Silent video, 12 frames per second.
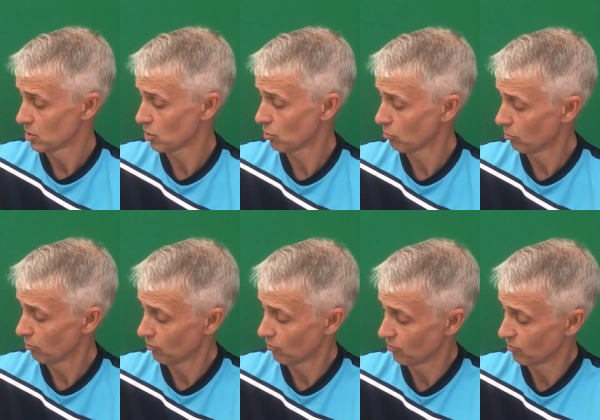So
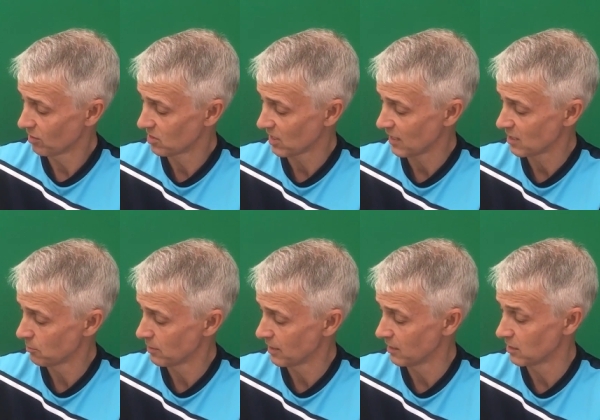the
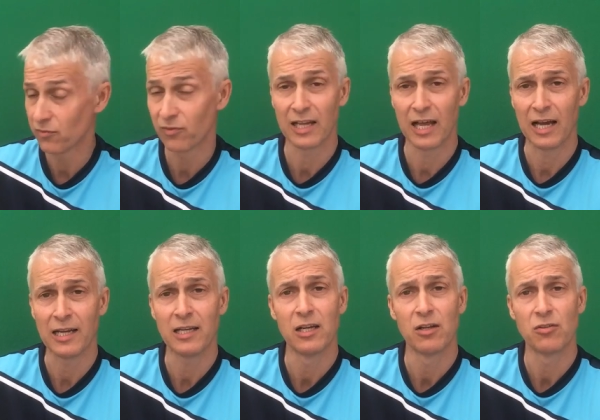tighter we get to the
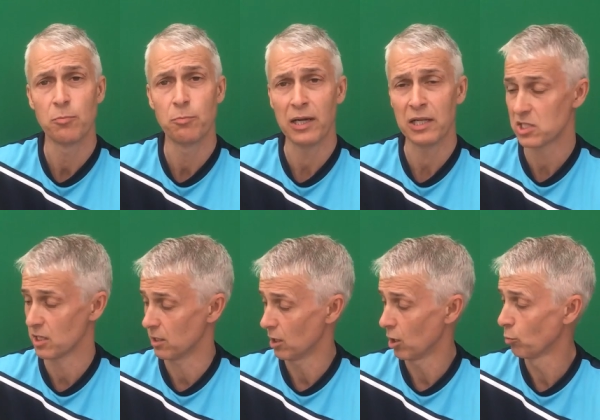line, the
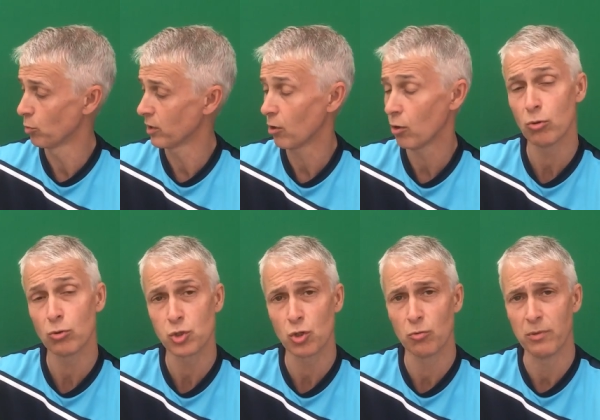better. And what it
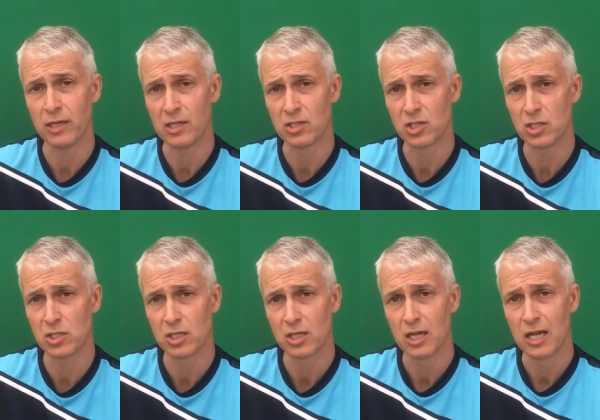also means
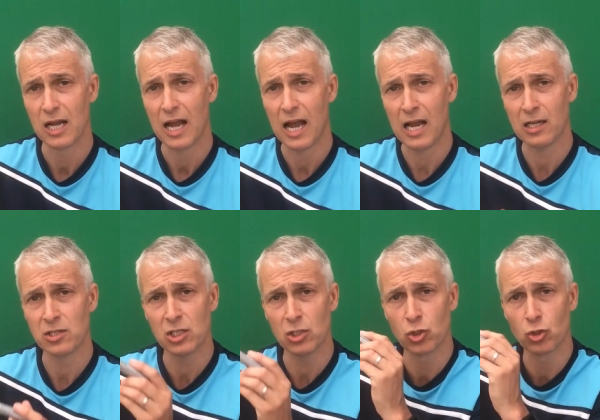is
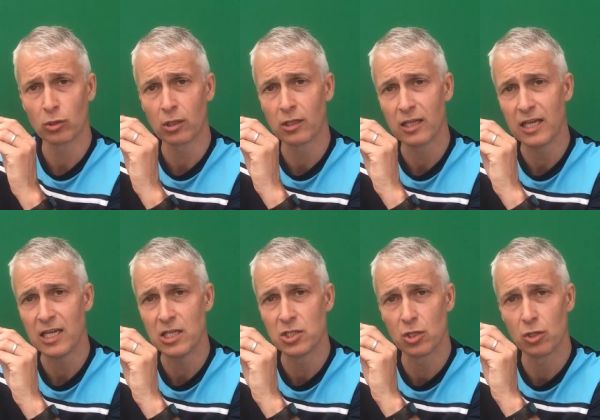as that shuttle
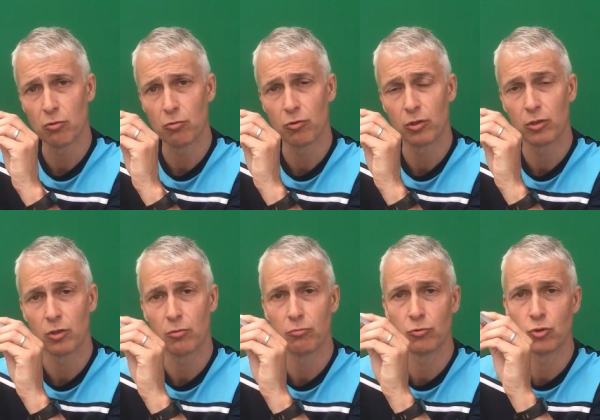is
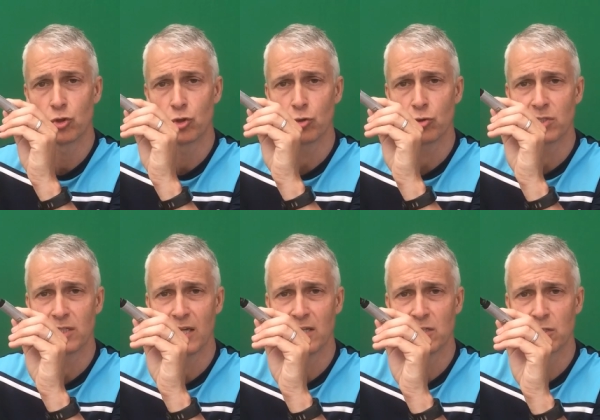just
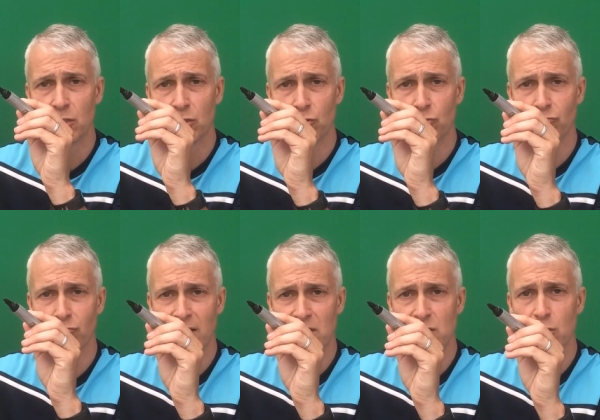getting to the
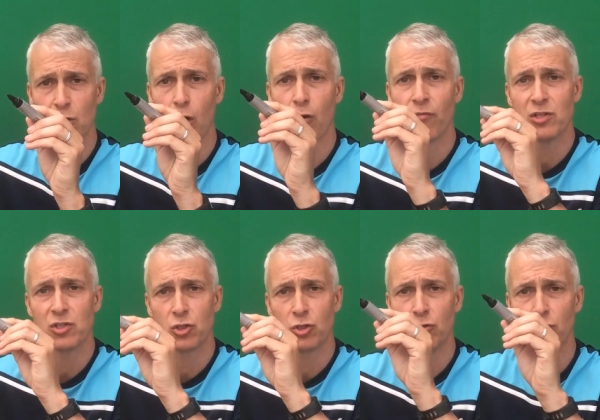crest of
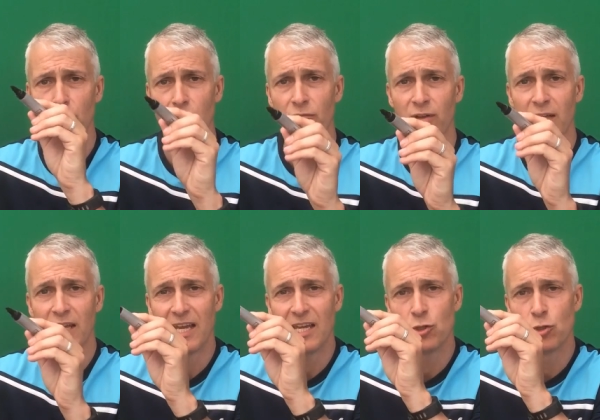its curve,
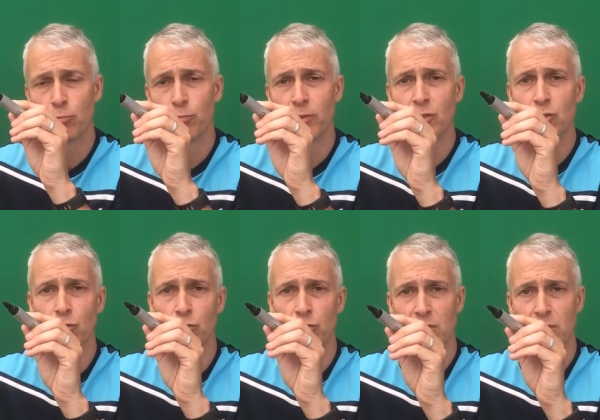it should be
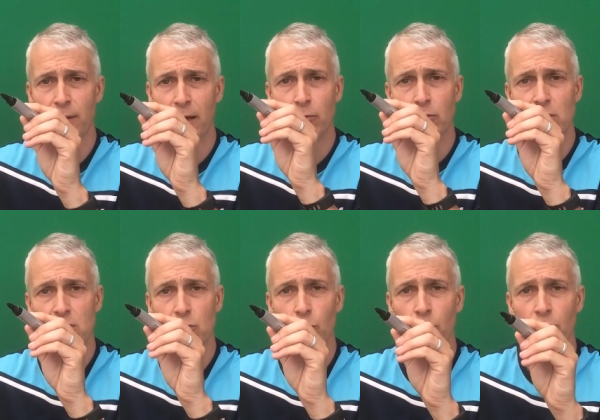just about
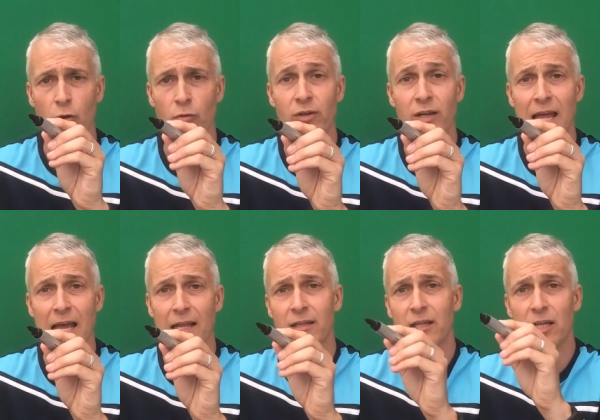going over the
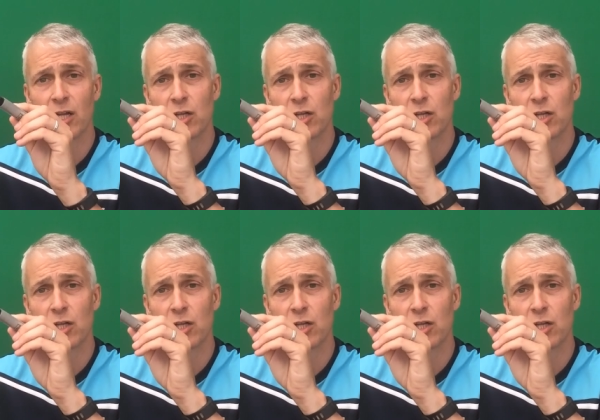net.